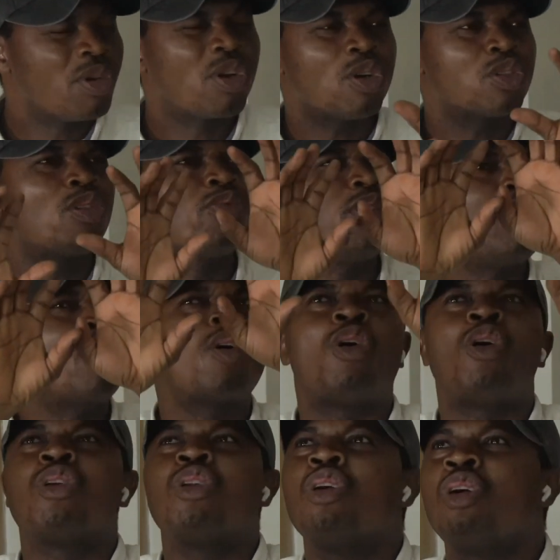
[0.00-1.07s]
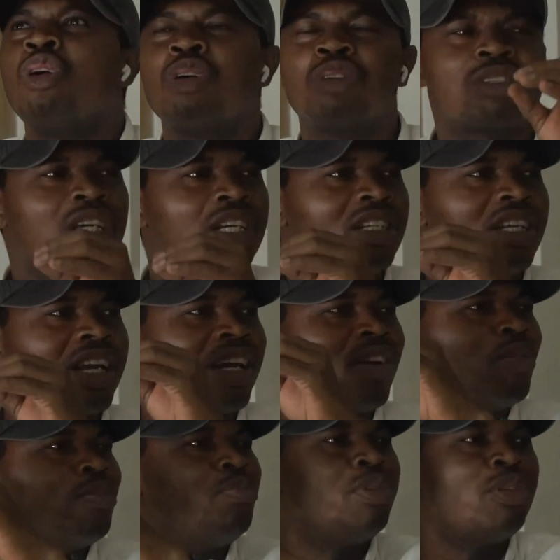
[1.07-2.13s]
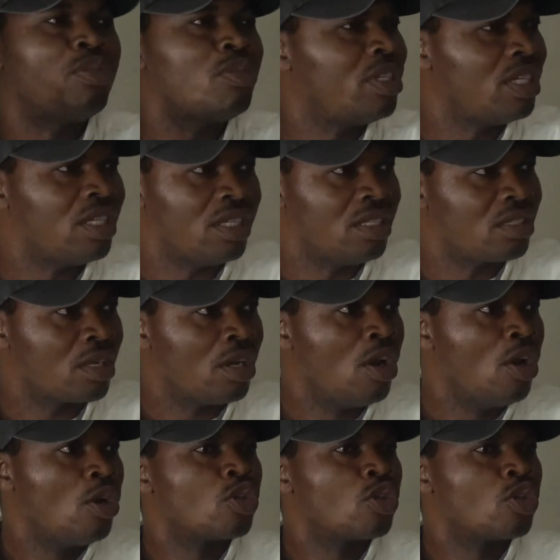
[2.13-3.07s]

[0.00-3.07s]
Because of the colors and the kind of buildings.